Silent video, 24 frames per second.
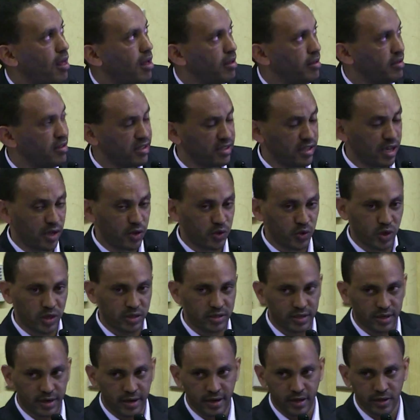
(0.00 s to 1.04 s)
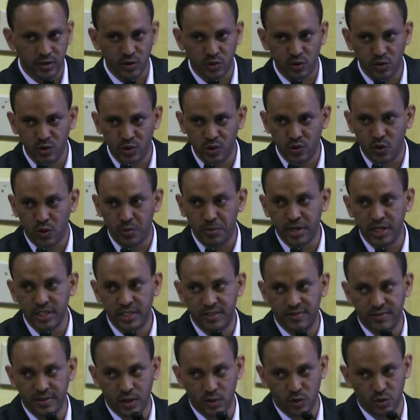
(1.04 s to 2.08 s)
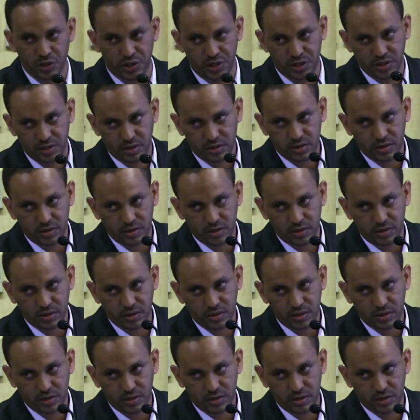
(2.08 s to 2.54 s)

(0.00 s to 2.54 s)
This is also related to the comprehensive knowledge.